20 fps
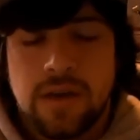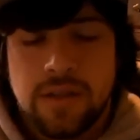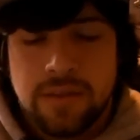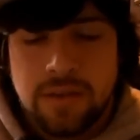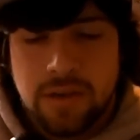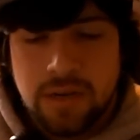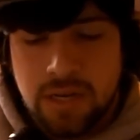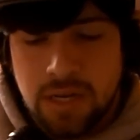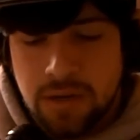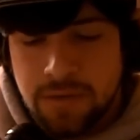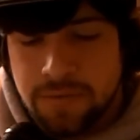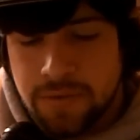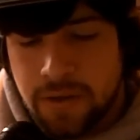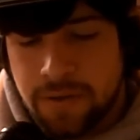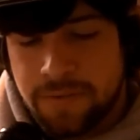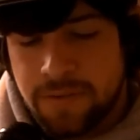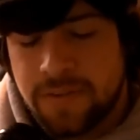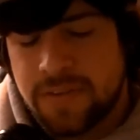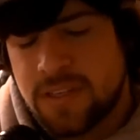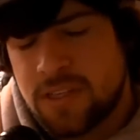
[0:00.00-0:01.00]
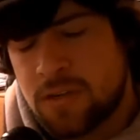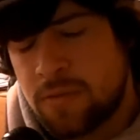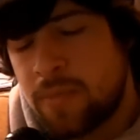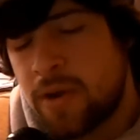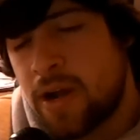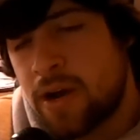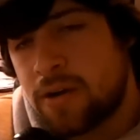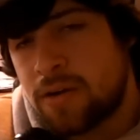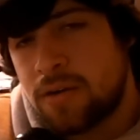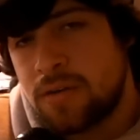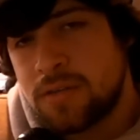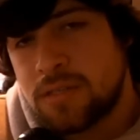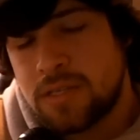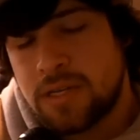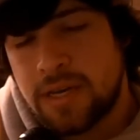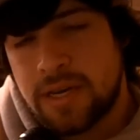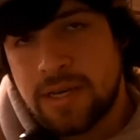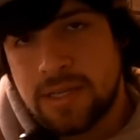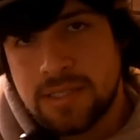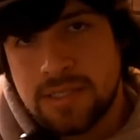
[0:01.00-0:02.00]
The idea of if it fits your macros
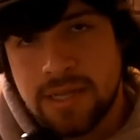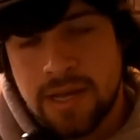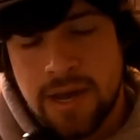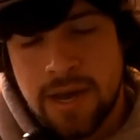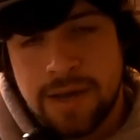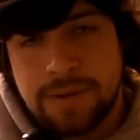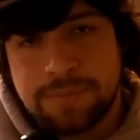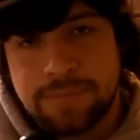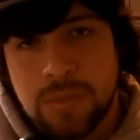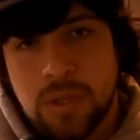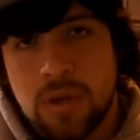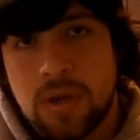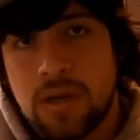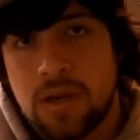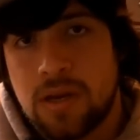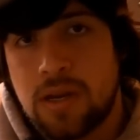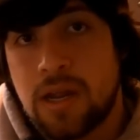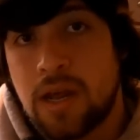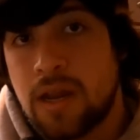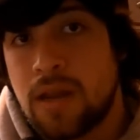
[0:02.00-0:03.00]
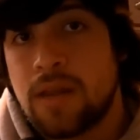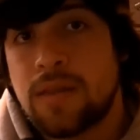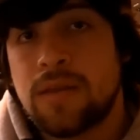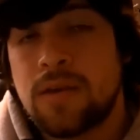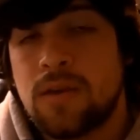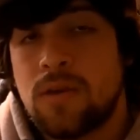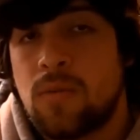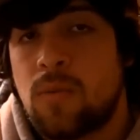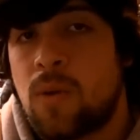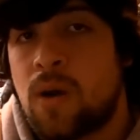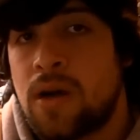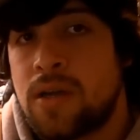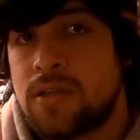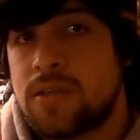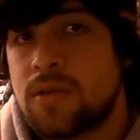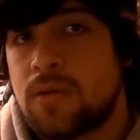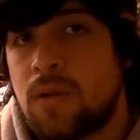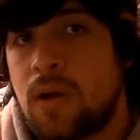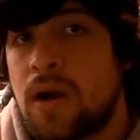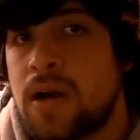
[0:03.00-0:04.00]
is that you can eat anything you want
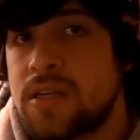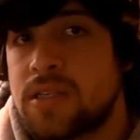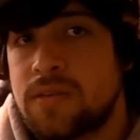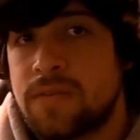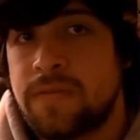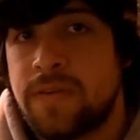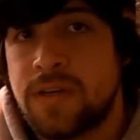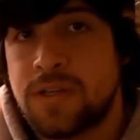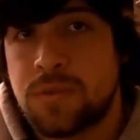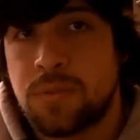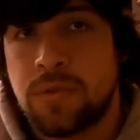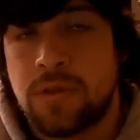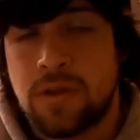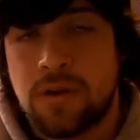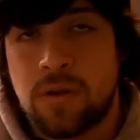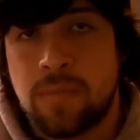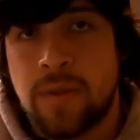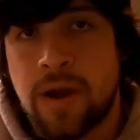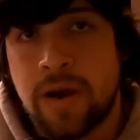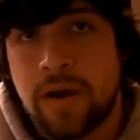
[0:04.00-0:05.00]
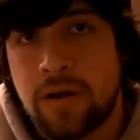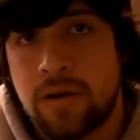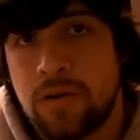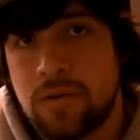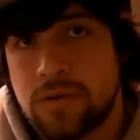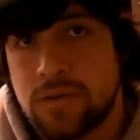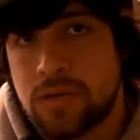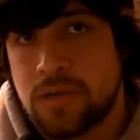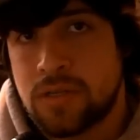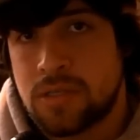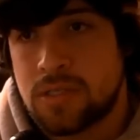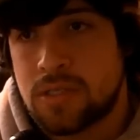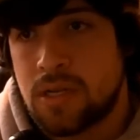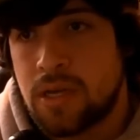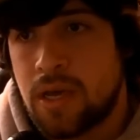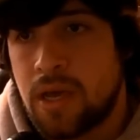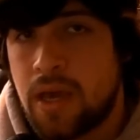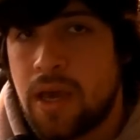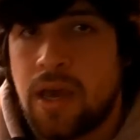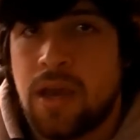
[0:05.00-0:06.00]
so long as it fits within your macronutrients
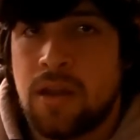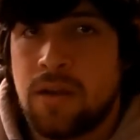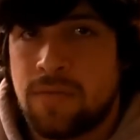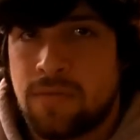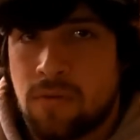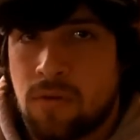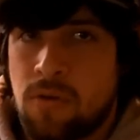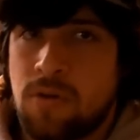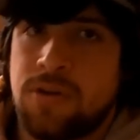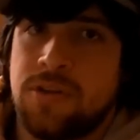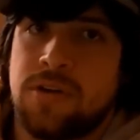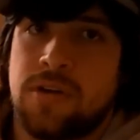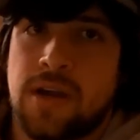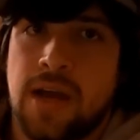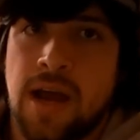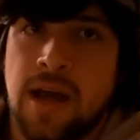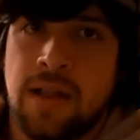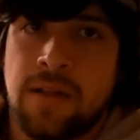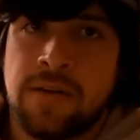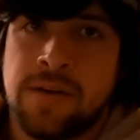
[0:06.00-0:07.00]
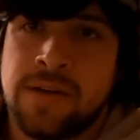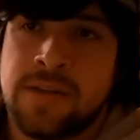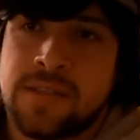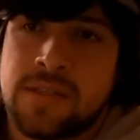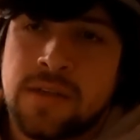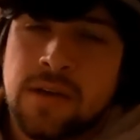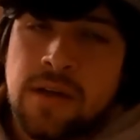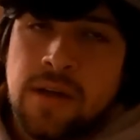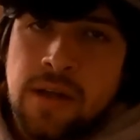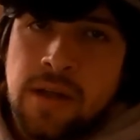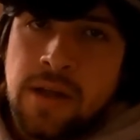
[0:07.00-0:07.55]
and, of course, your calories.